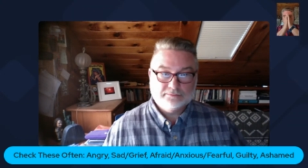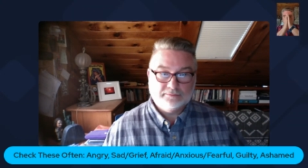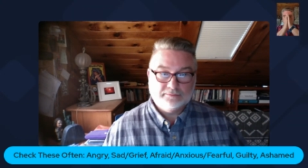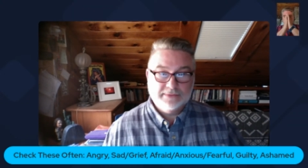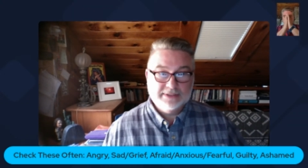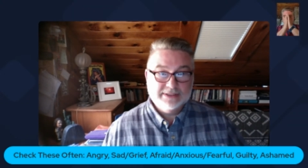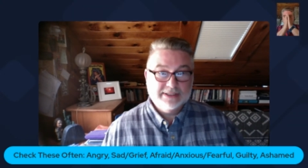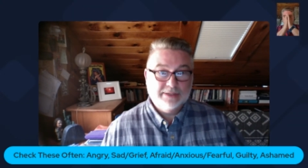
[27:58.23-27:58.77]

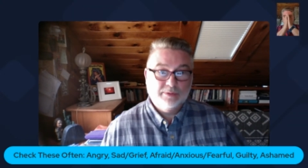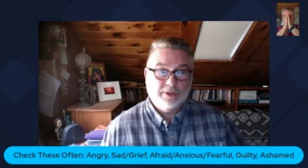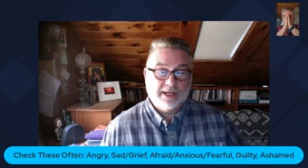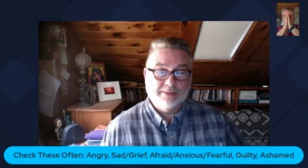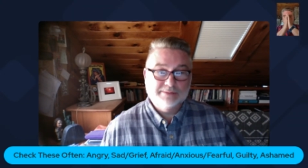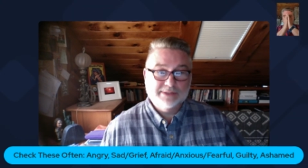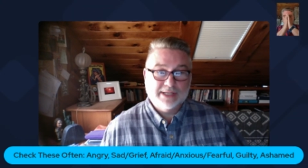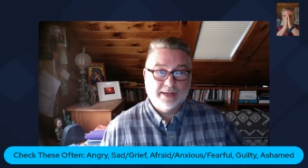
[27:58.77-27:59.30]
See what
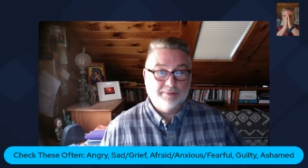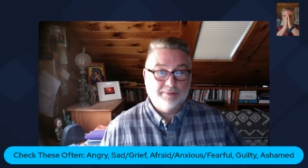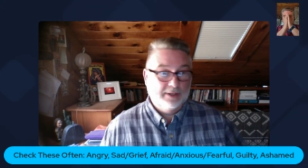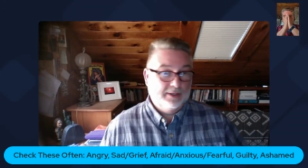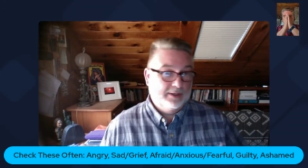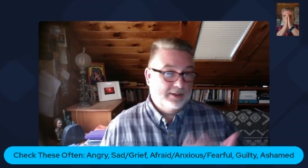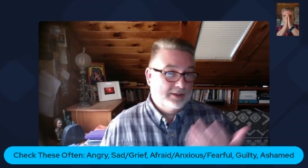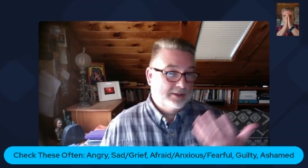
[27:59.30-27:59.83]
comes up.
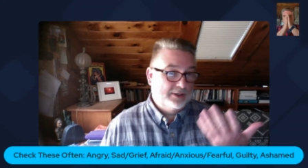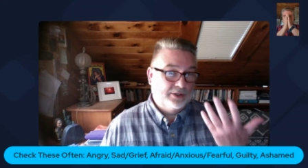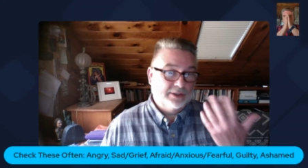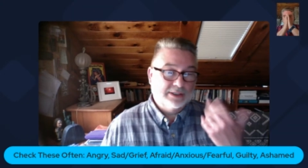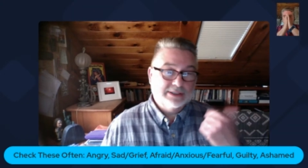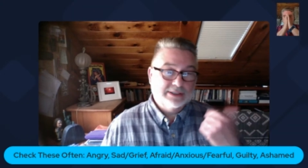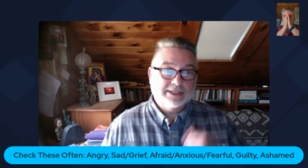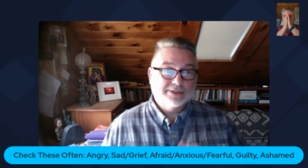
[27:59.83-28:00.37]
You
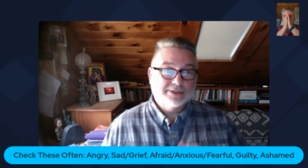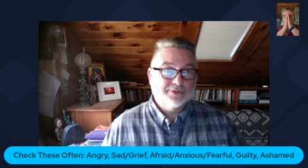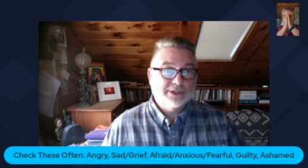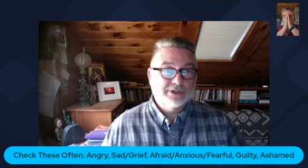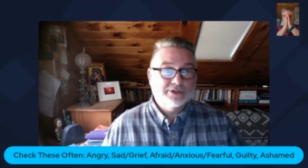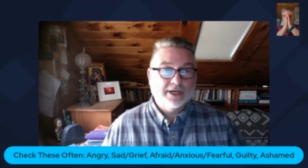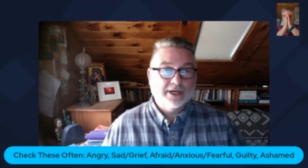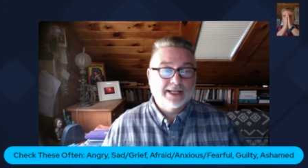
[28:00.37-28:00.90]
can take a
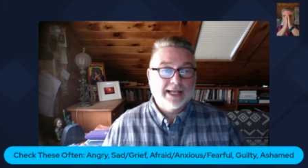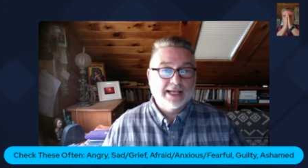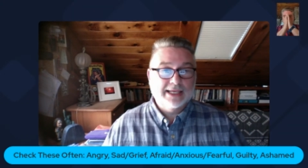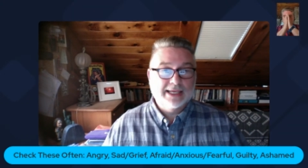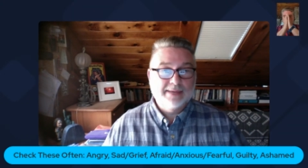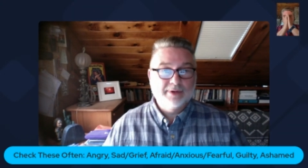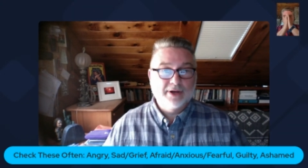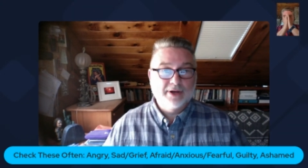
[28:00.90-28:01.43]
screenshot of that,
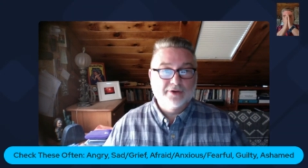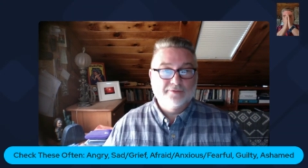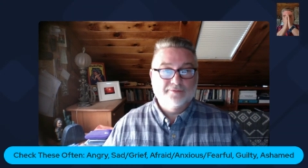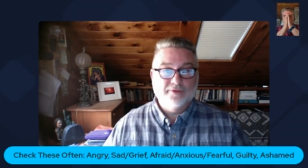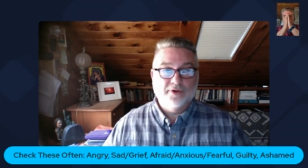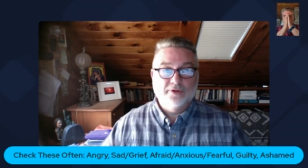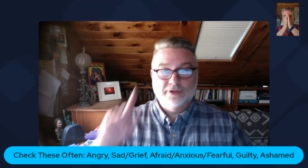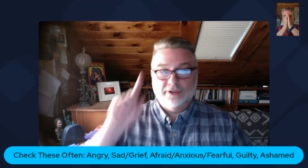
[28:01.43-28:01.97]
keep it on your
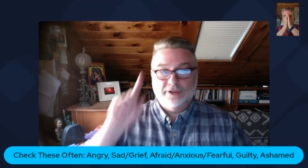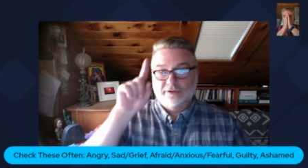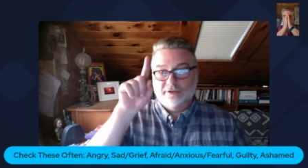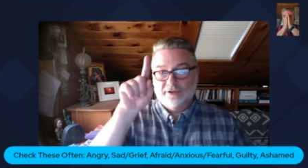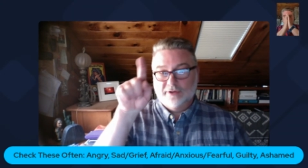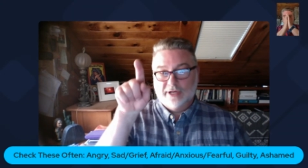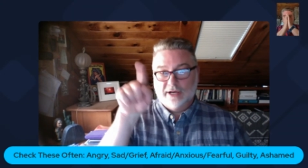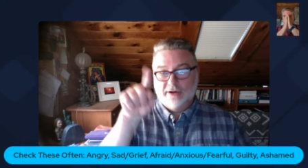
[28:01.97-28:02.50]
phone. You can
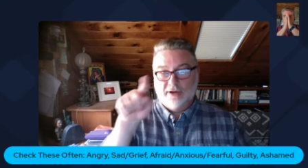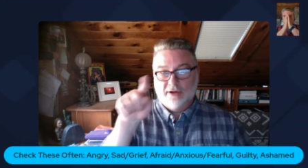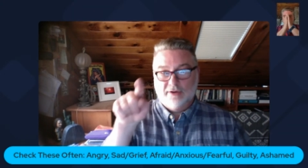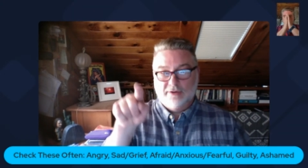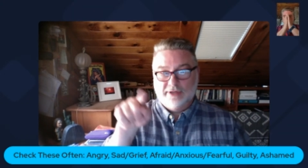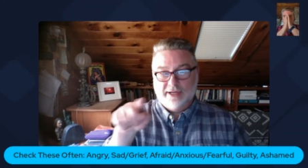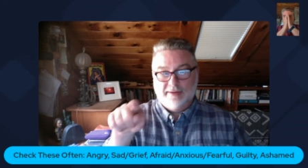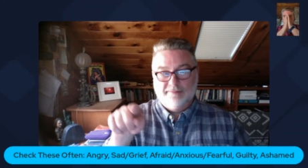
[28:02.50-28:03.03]
go down, oh
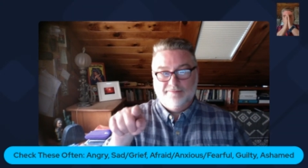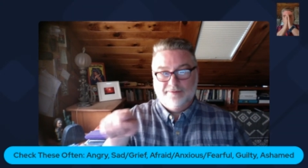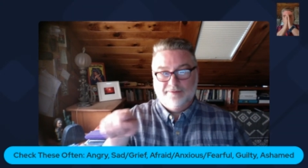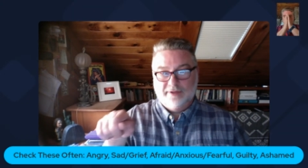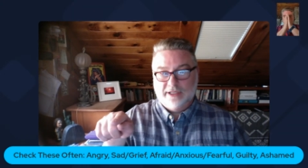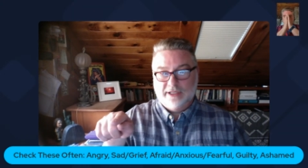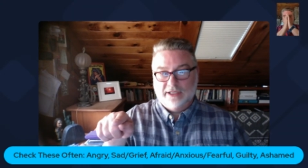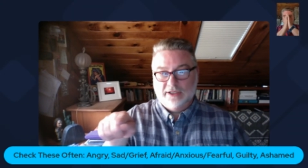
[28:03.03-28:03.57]
yeah, I'm
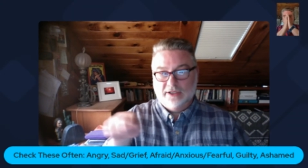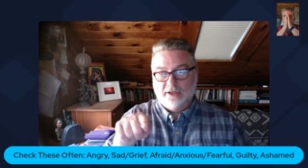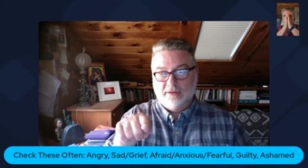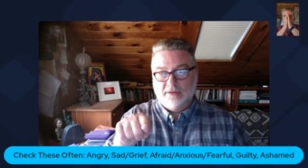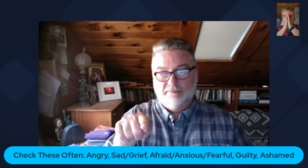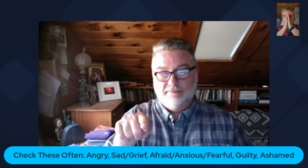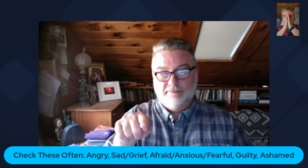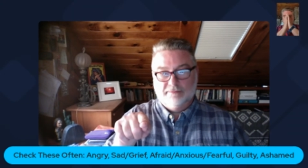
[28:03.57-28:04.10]
feeling
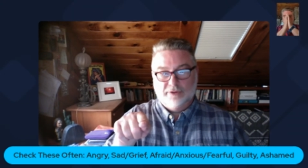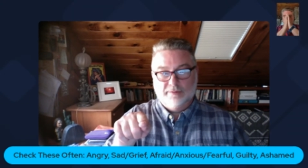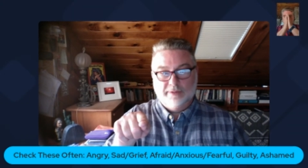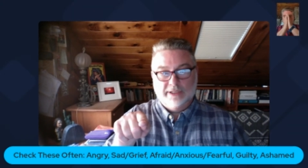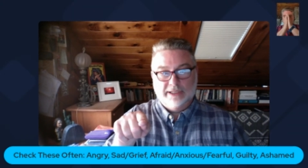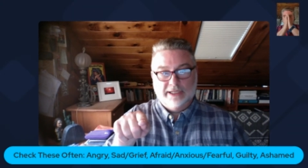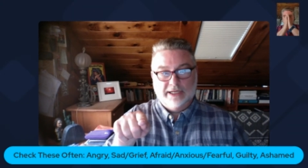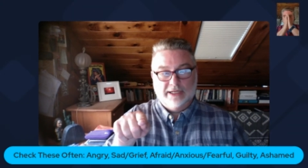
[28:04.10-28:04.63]

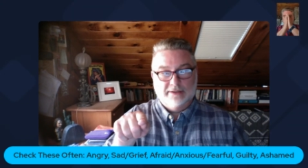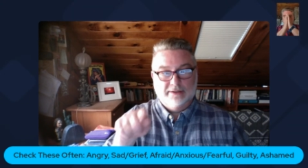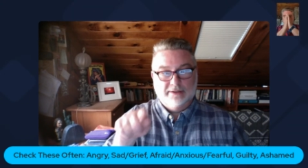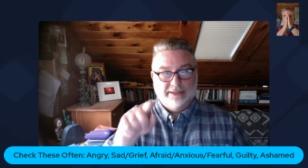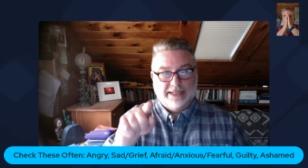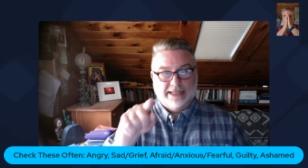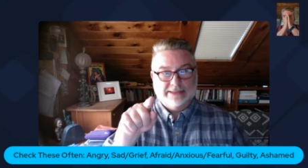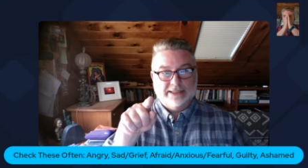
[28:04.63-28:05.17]
humiliated.
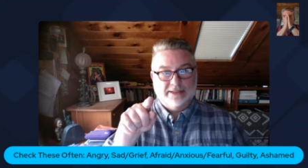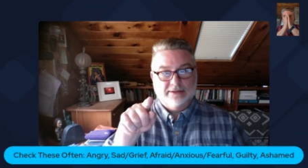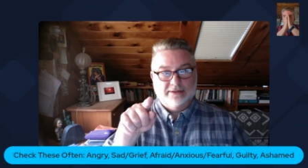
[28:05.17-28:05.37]
That's it.